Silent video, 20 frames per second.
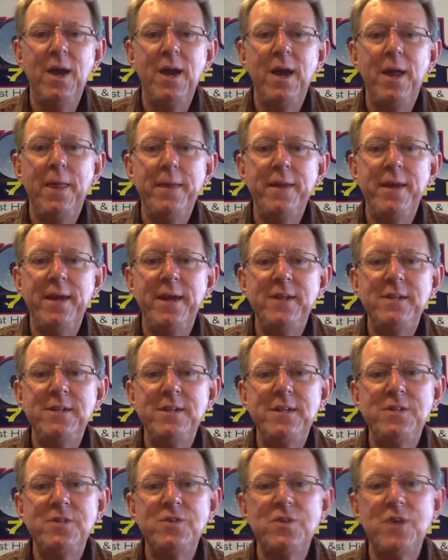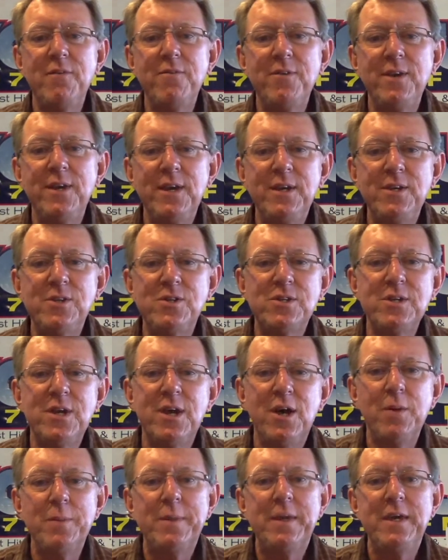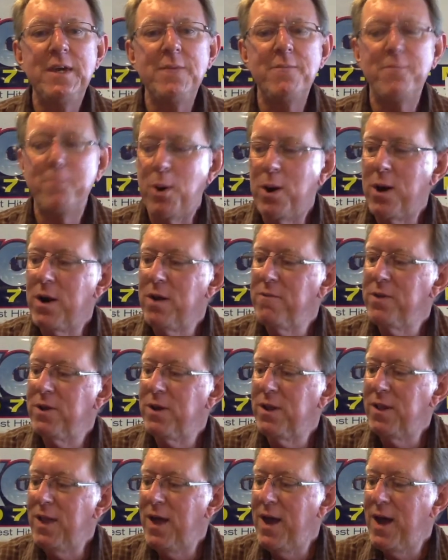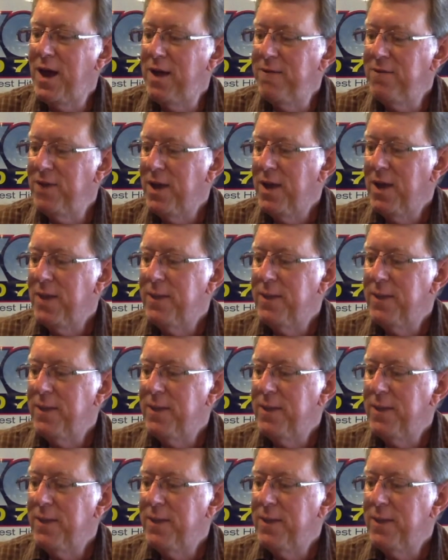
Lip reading: In the 1970s, to help keep part of it alive,